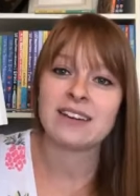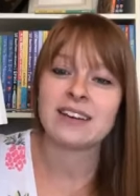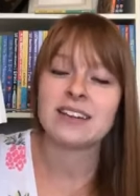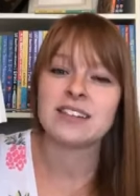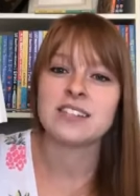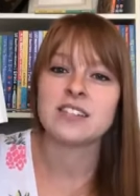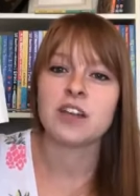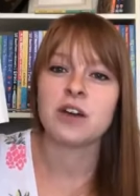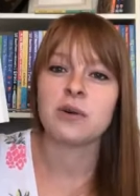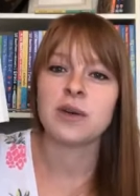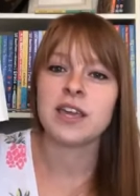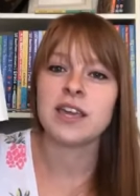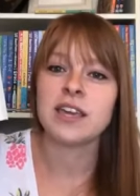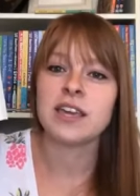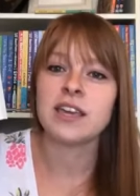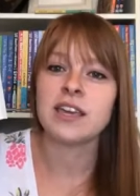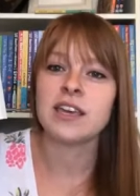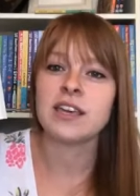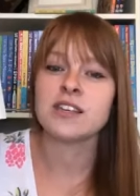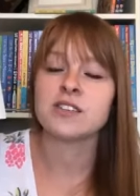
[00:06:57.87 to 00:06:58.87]
And so
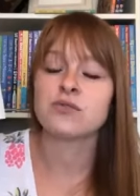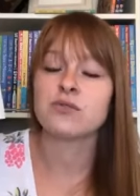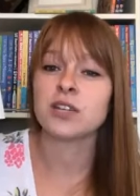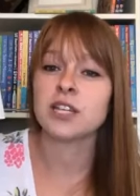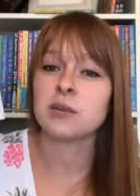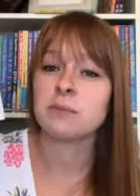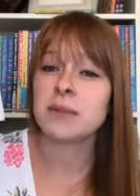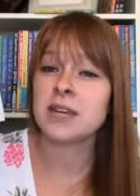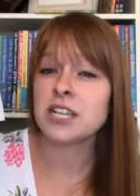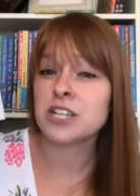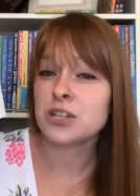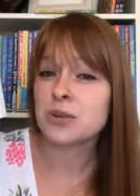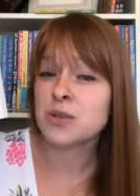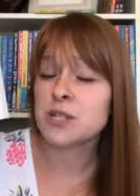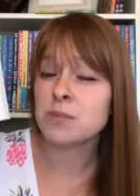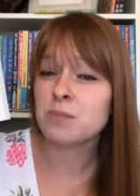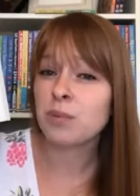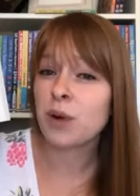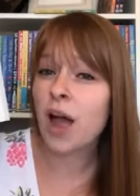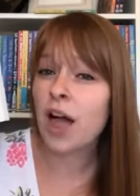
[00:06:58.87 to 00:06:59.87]
he is really mean to
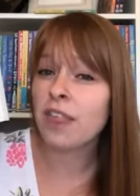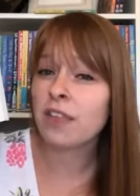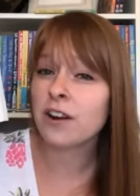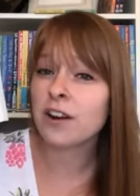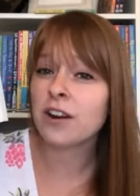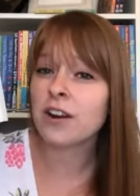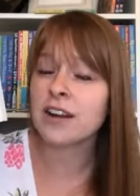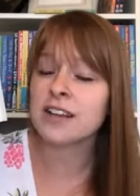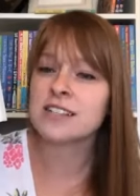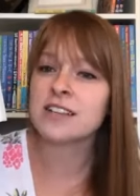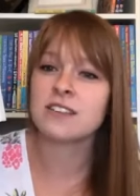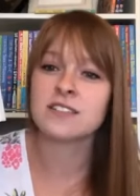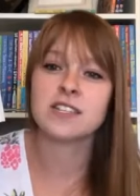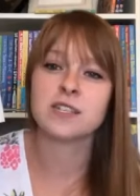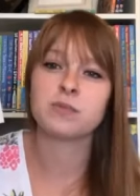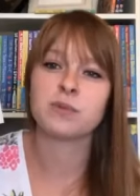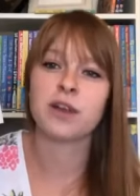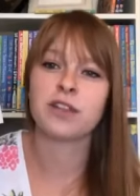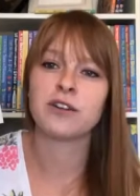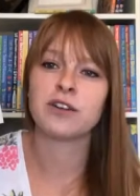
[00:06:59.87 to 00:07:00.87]
his brother and tells his
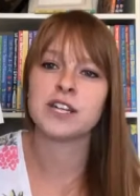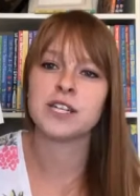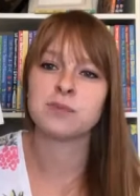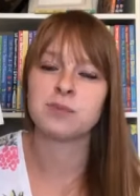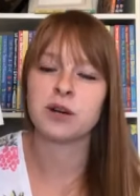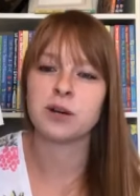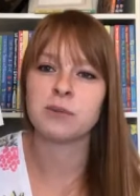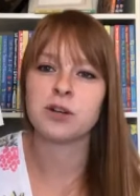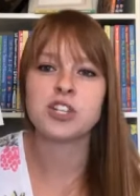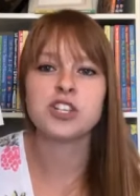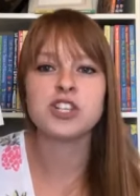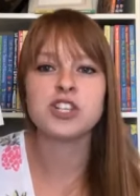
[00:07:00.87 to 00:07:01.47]
brother he's pretty much